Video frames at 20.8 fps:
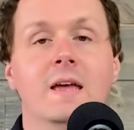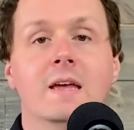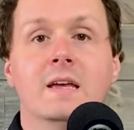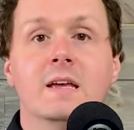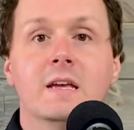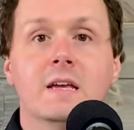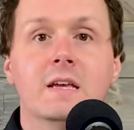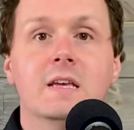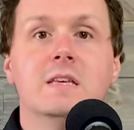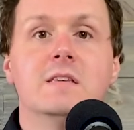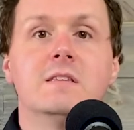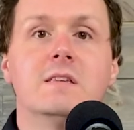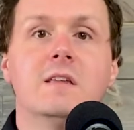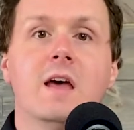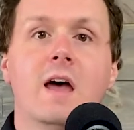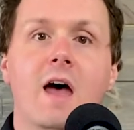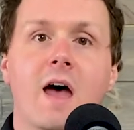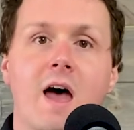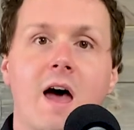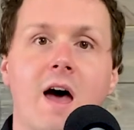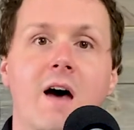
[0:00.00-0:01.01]
is to
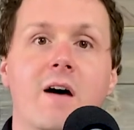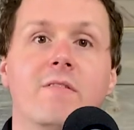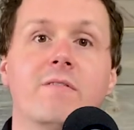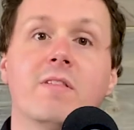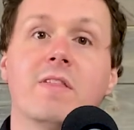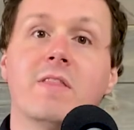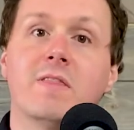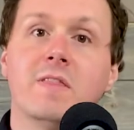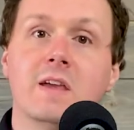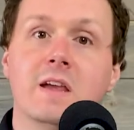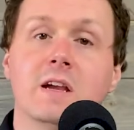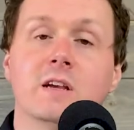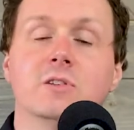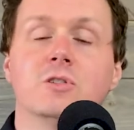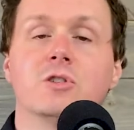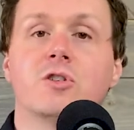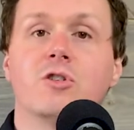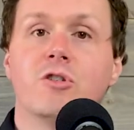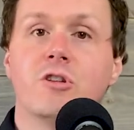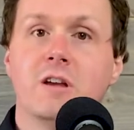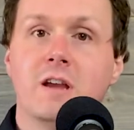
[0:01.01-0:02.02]
have things
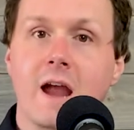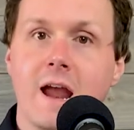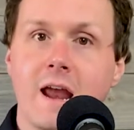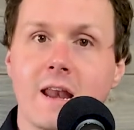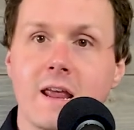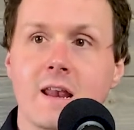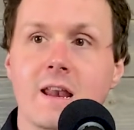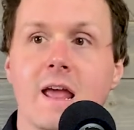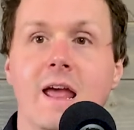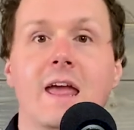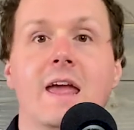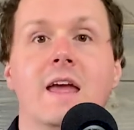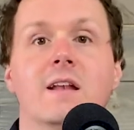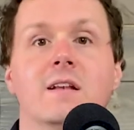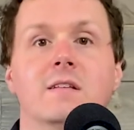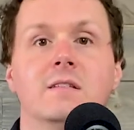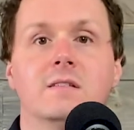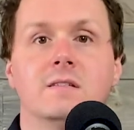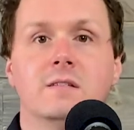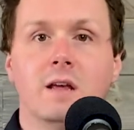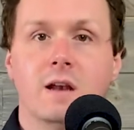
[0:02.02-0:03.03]
created and
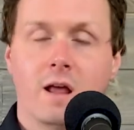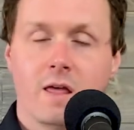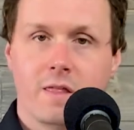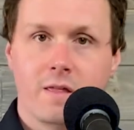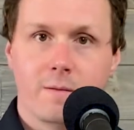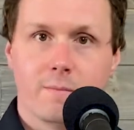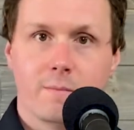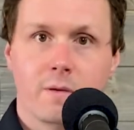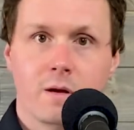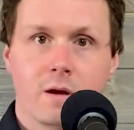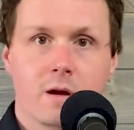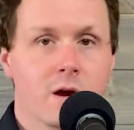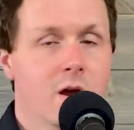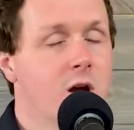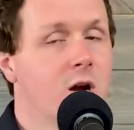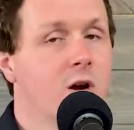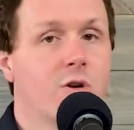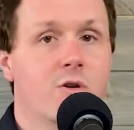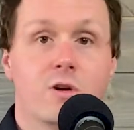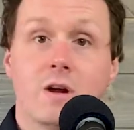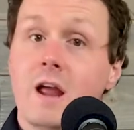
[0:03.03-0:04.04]
sit on them.
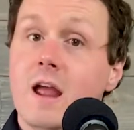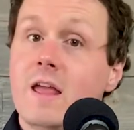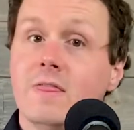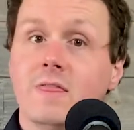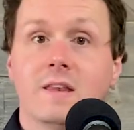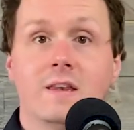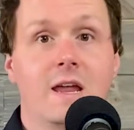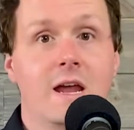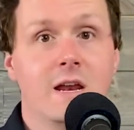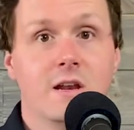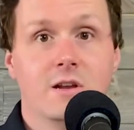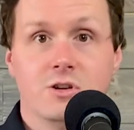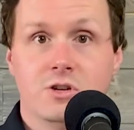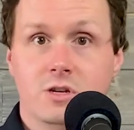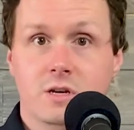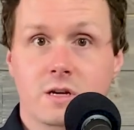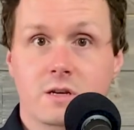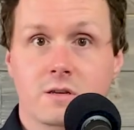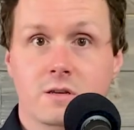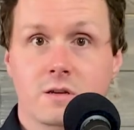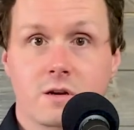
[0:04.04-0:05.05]
Create the data
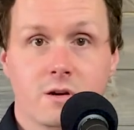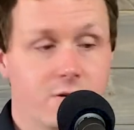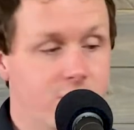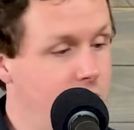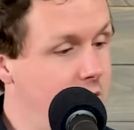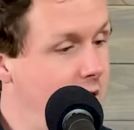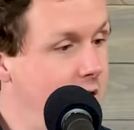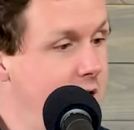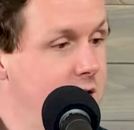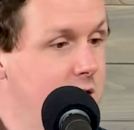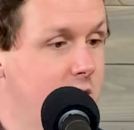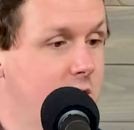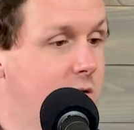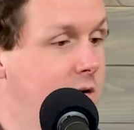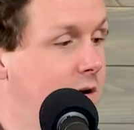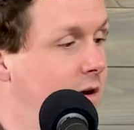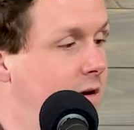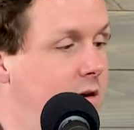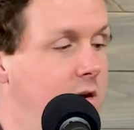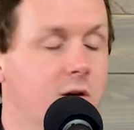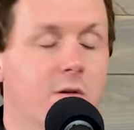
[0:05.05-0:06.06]
sheets, create your,
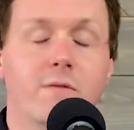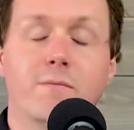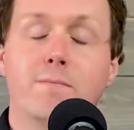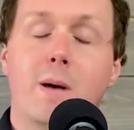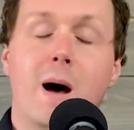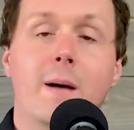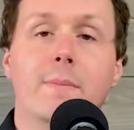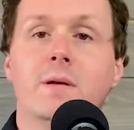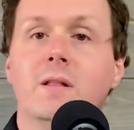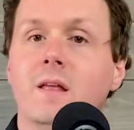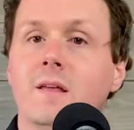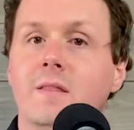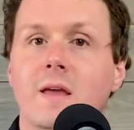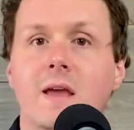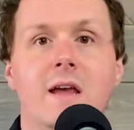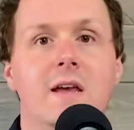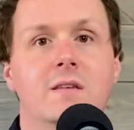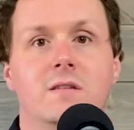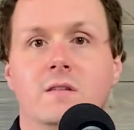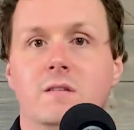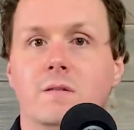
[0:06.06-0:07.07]
populate the
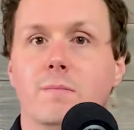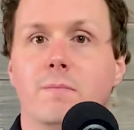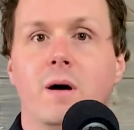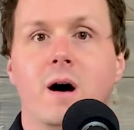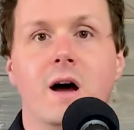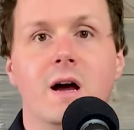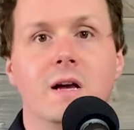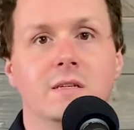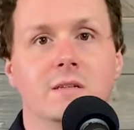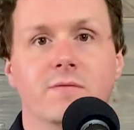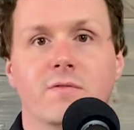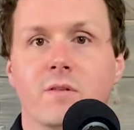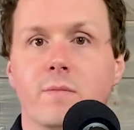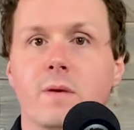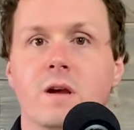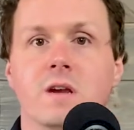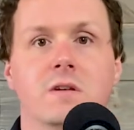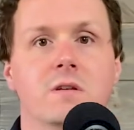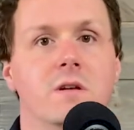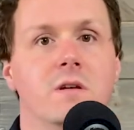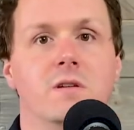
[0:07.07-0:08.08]
ACEs and PIs
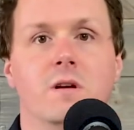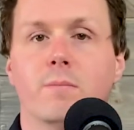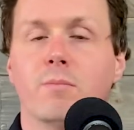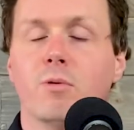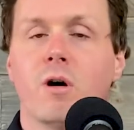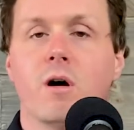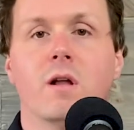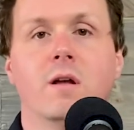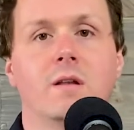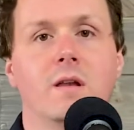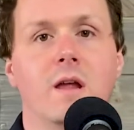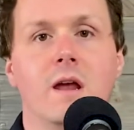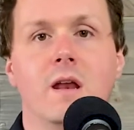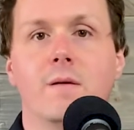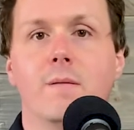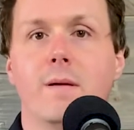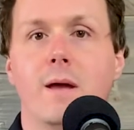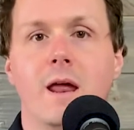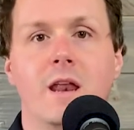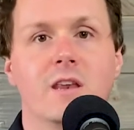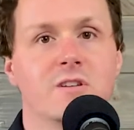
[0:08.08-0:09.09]
information in your product data
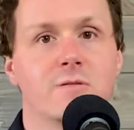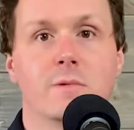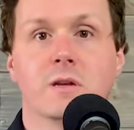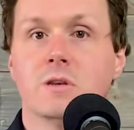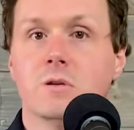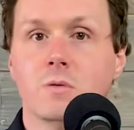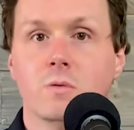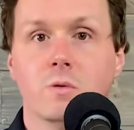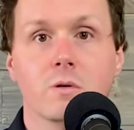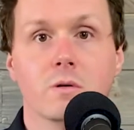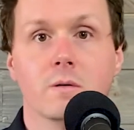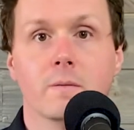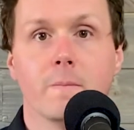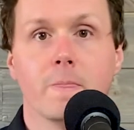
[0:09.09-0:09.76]
management tool.